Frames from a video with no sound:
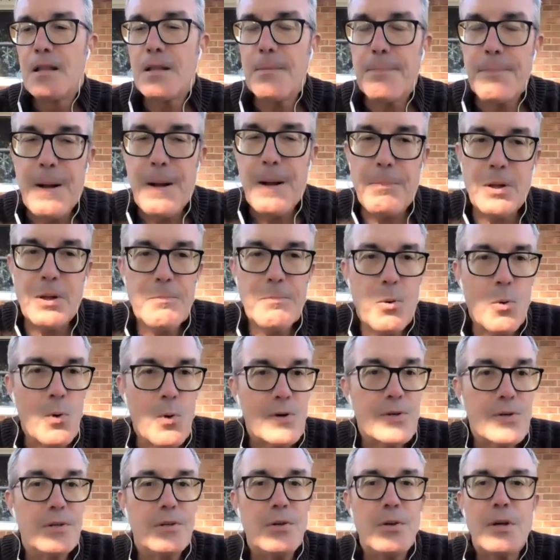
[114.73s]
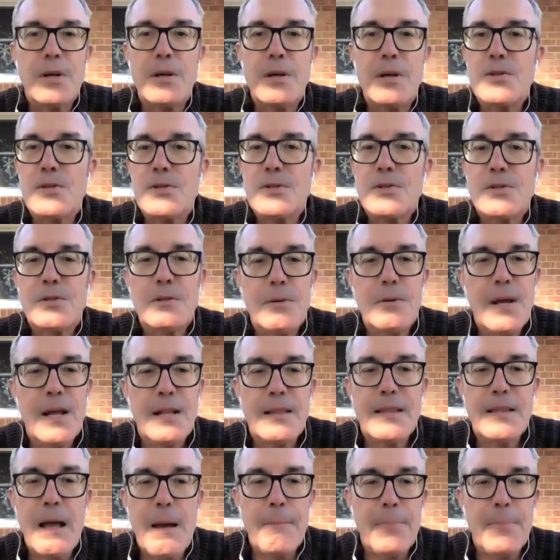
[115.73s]
the public portion, you can just
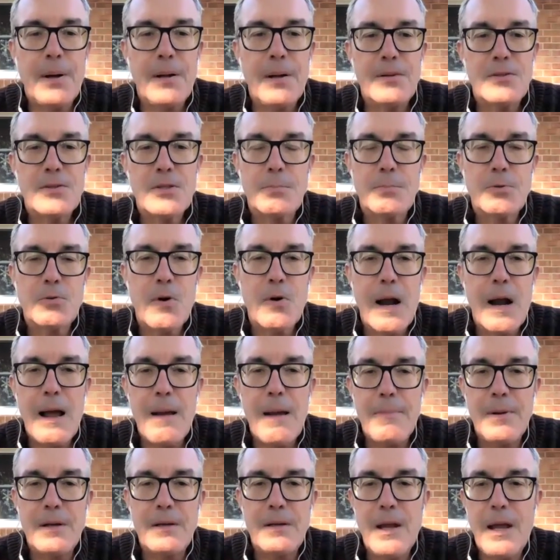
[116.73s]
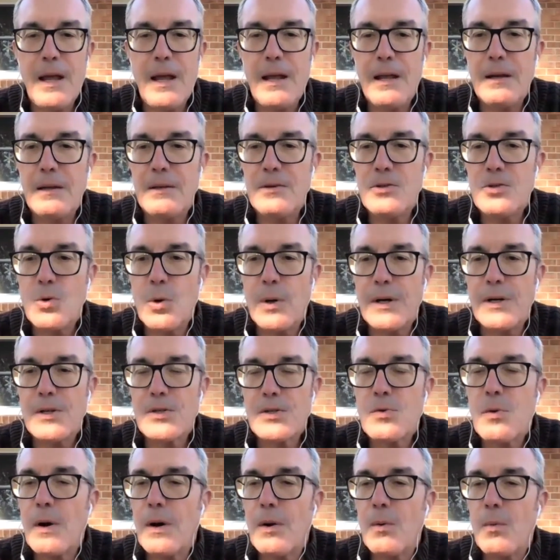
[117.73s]
hit that button, subscribe, and, and join
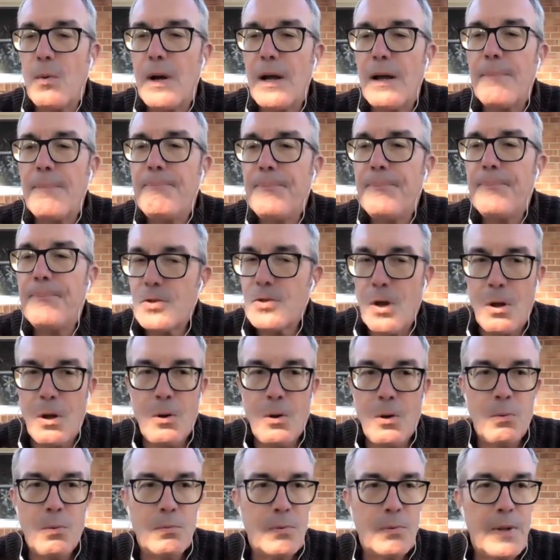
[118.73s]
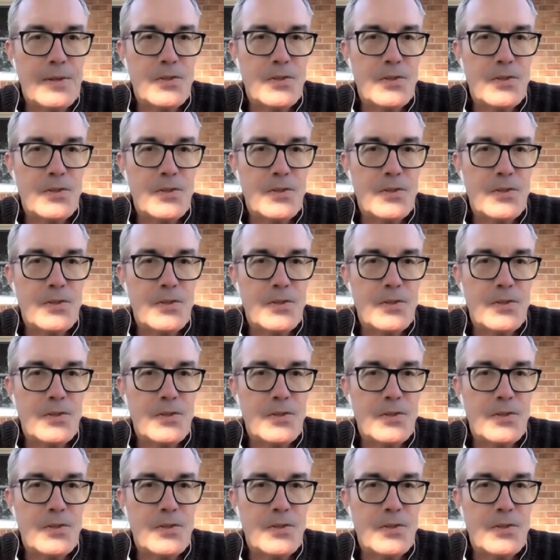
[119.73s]
us right away. So